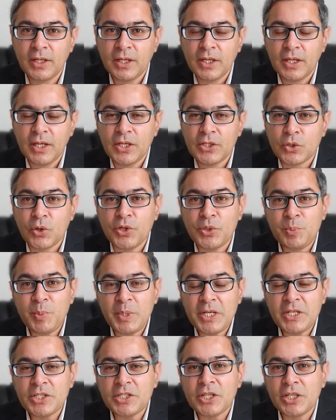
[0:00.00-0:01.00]
So it
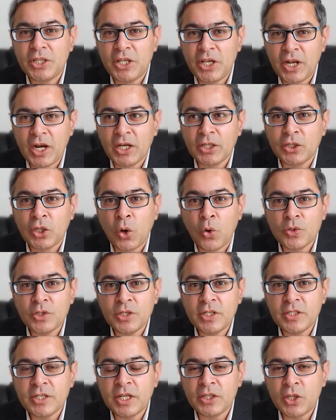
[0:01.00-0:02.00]
means there are
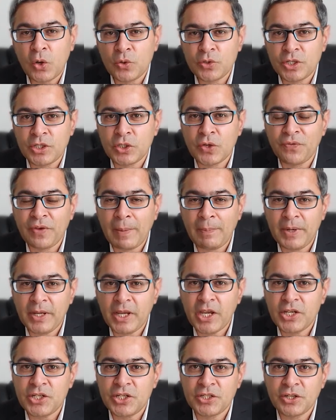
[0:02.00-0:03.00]
thousands and thousands of
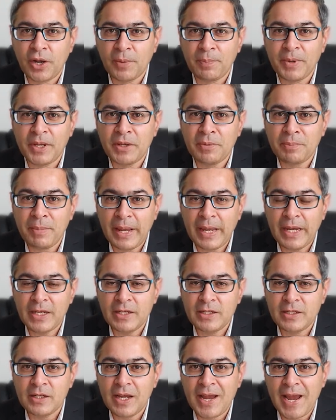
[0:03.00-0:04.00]
applications are being made
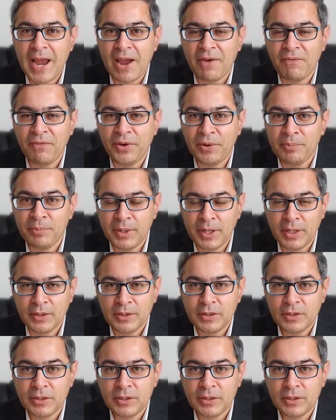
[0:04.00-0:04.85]
every month